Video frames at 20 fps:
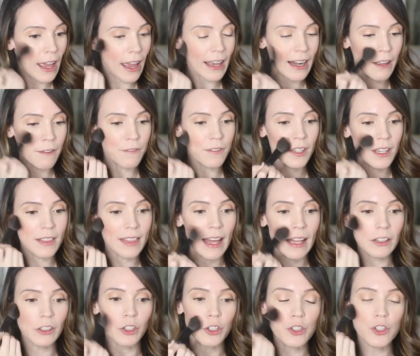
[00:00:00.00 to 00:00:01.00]
And I feel like
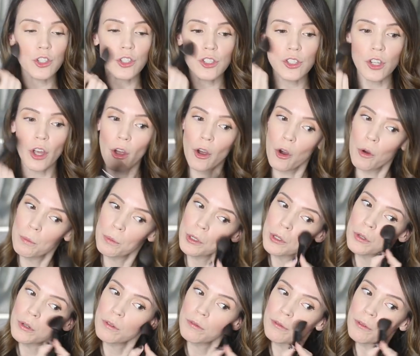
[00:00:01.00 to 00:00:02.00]
that looks so
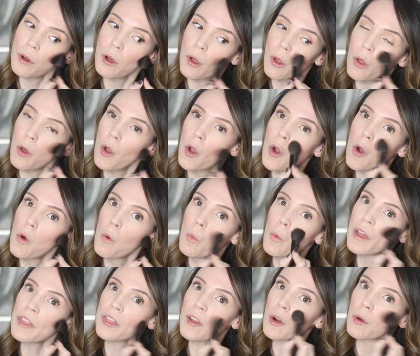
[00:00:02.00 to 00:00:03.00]
beautiful
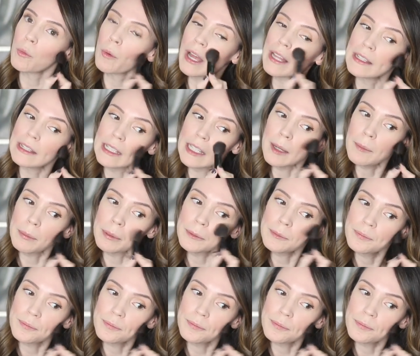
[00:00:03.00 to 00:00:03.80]
with a red lip.